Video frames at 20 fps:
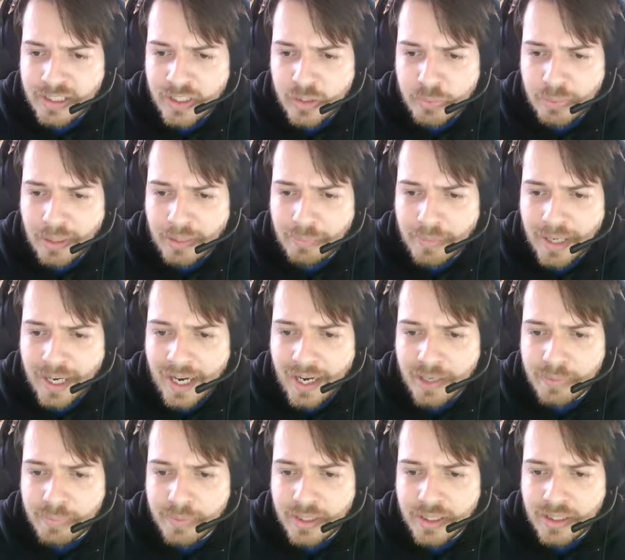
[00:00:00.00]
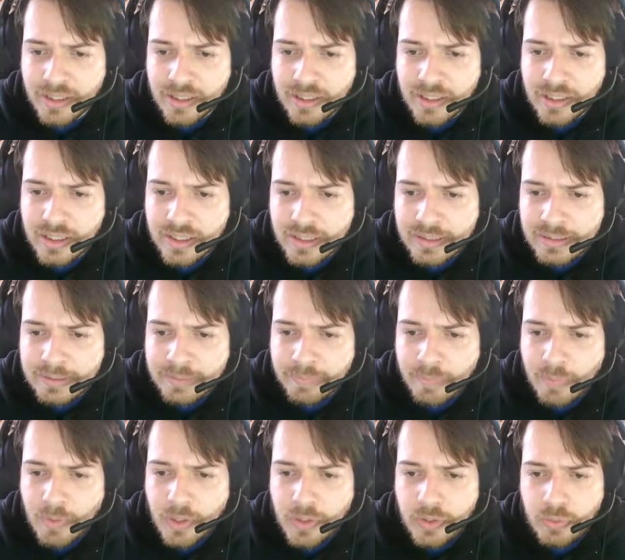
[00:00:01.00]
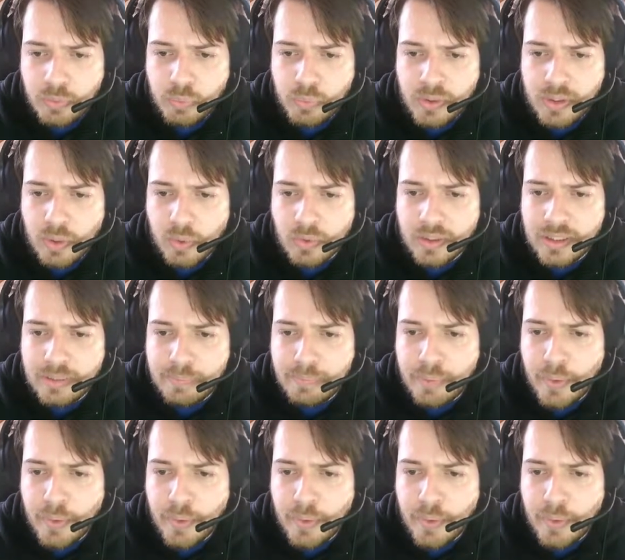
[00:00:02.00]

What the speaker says: PHP my admin. We don't need